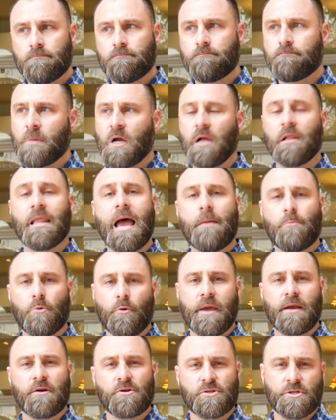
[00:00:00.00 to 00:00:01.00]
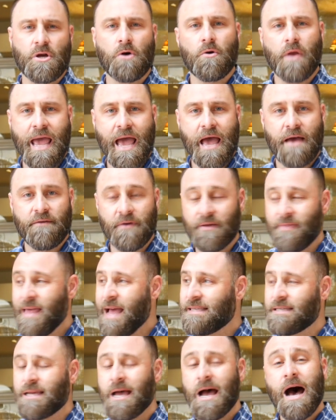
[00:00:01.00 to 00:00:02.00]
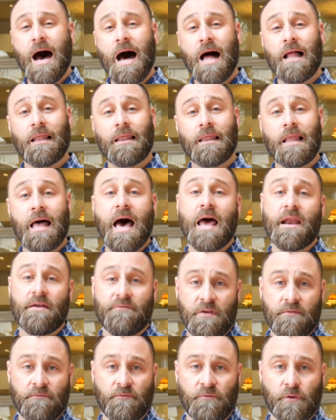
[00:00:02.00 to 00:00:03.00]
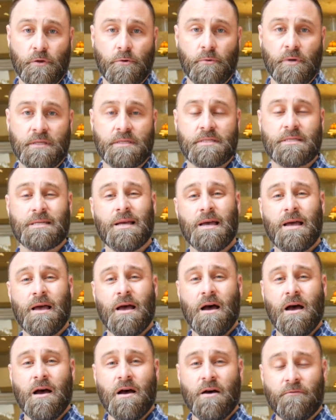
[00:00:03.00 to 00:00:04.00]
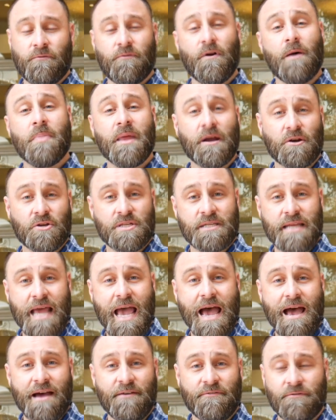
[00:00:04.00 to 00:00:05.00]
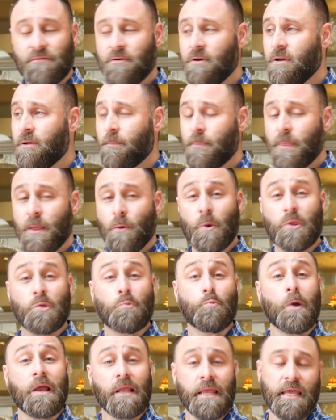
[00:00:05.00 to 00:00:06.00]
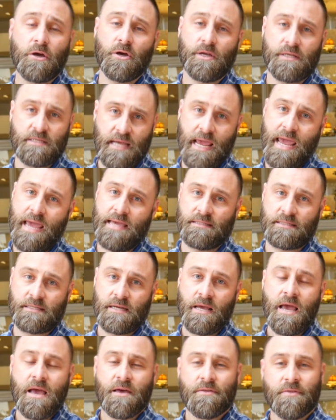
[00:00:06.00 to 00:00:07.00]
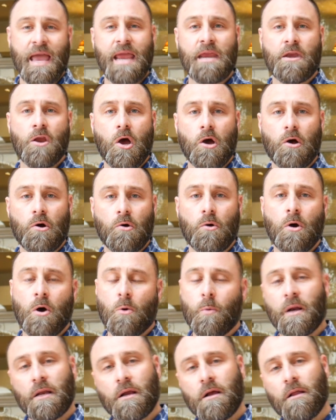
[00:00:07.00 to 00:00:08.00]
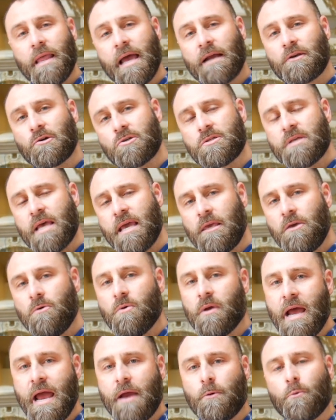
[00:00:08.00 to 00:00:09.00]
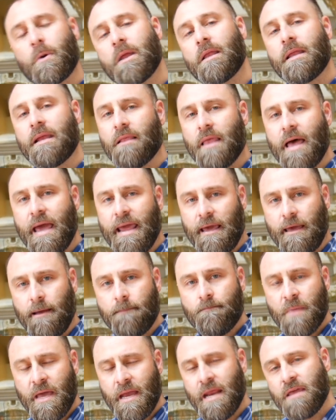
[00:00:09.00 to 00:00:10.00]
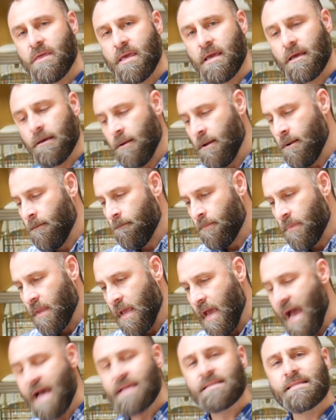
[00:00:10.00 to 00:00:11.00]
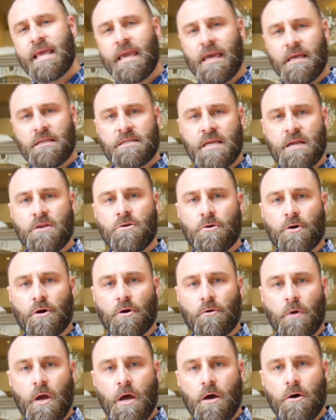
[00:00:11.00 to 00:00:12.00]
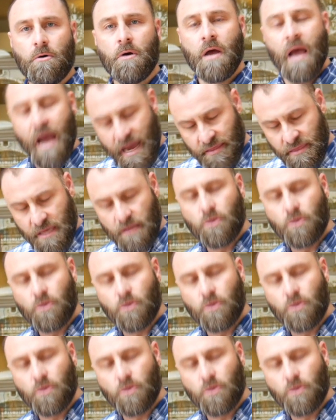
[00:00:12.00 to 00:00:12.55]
collaborators don't have, and that's a lot of influence from their staff with really good taste. They know what collectors like you and I really like. And I think as they continue to grow, I think